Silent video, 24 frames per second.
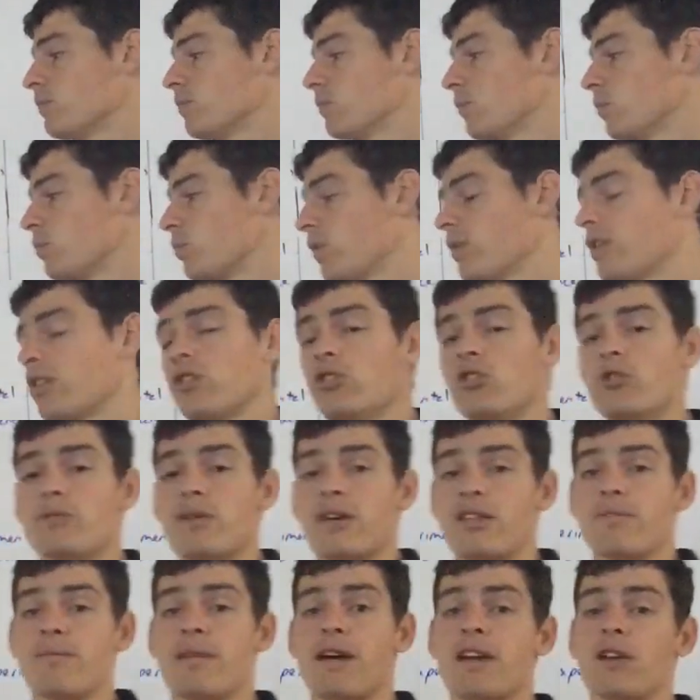
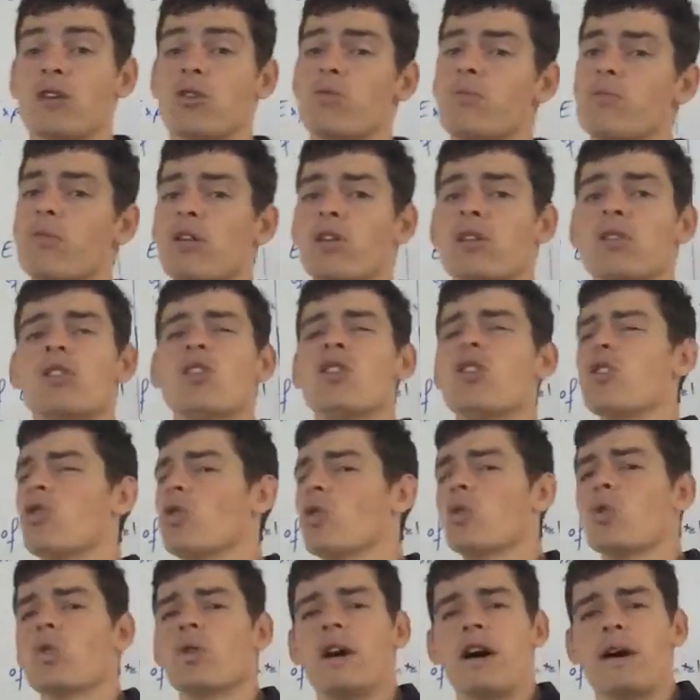mathematical model,
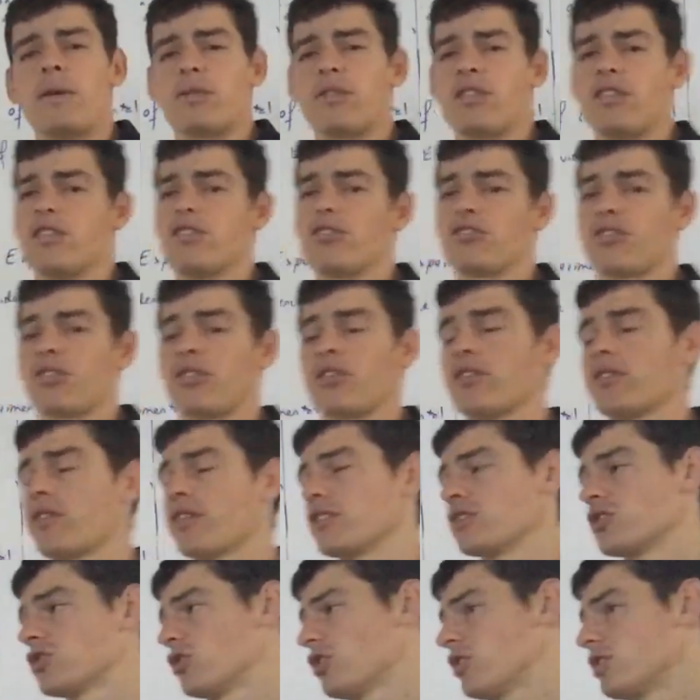your
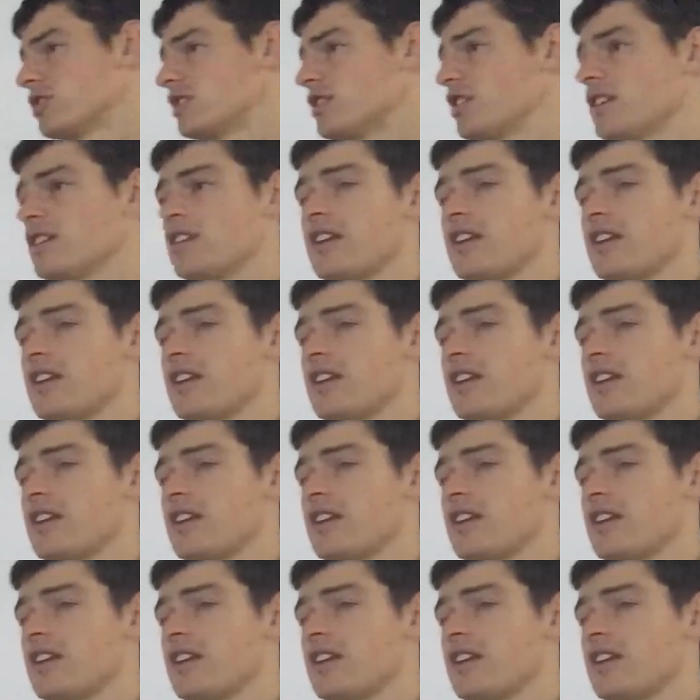uncertainty